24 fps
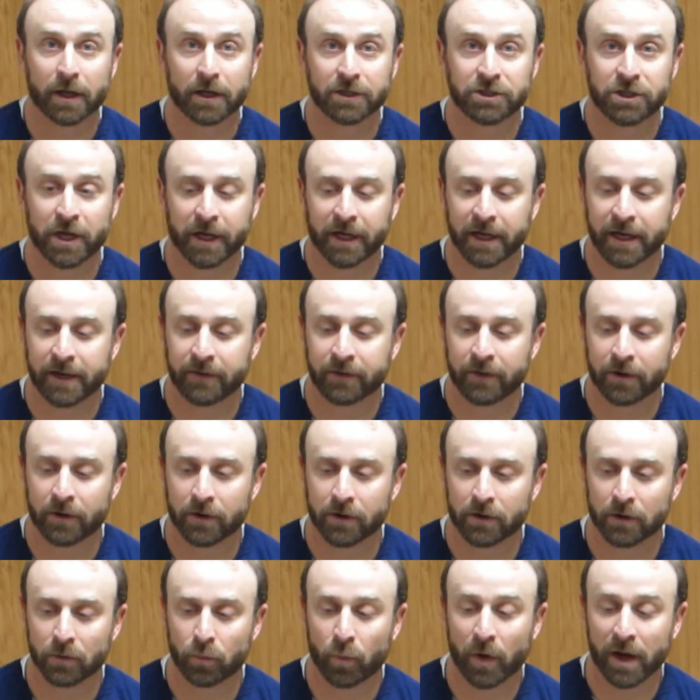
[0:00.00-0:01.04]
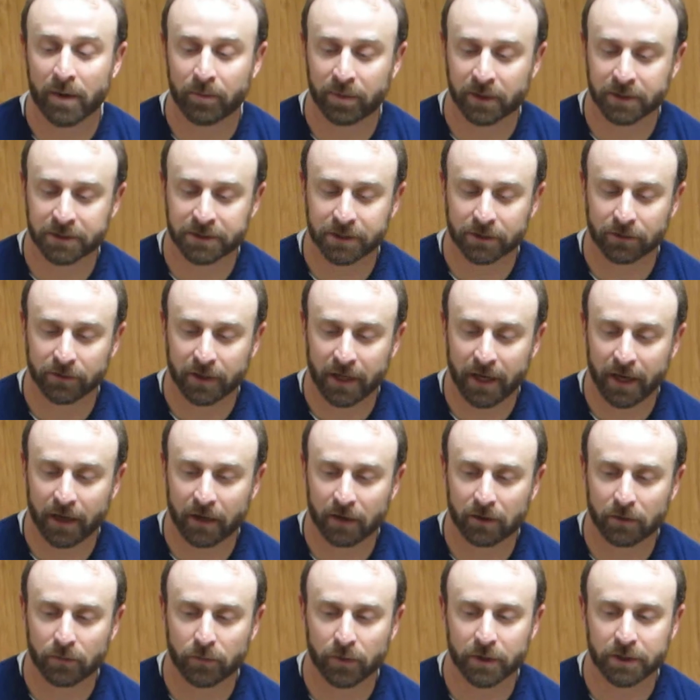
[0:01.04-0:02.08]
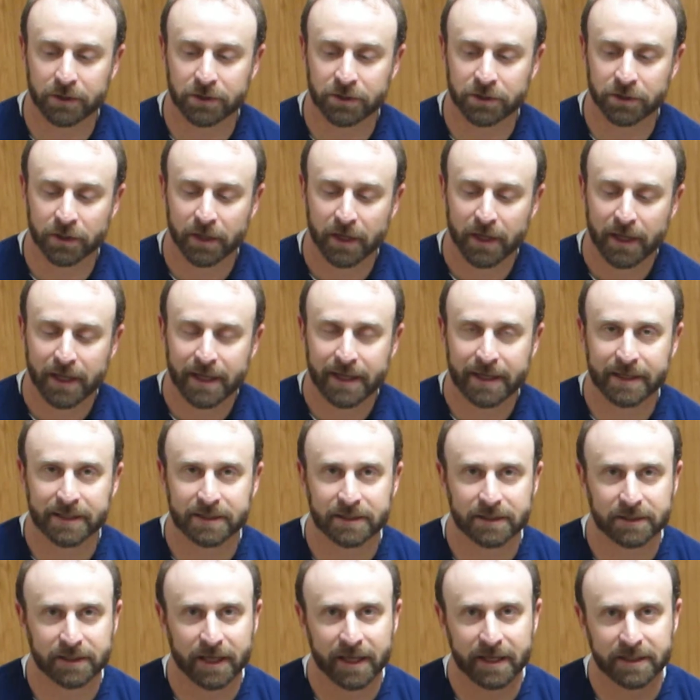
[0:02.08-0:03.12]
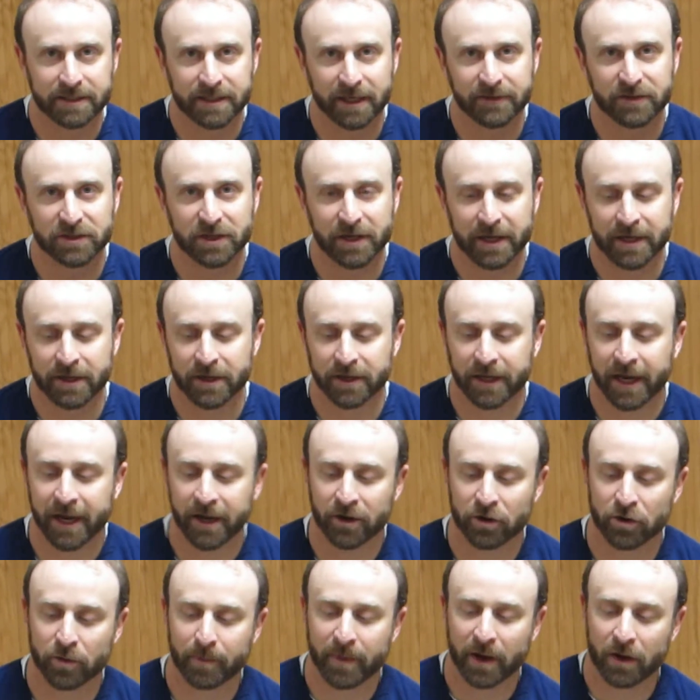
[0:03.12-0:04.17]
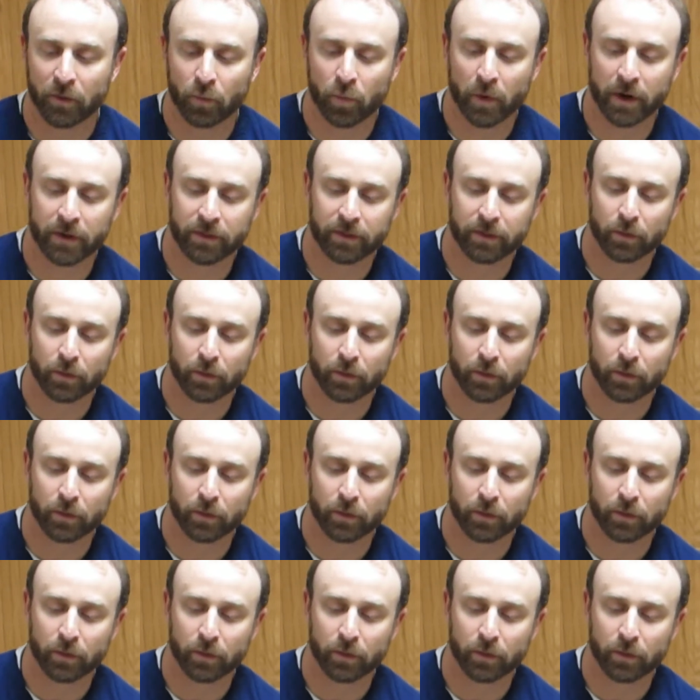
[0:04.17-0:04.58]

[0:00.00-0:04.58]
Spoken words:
checking their white blood cell count, which is kind of gives an indicator about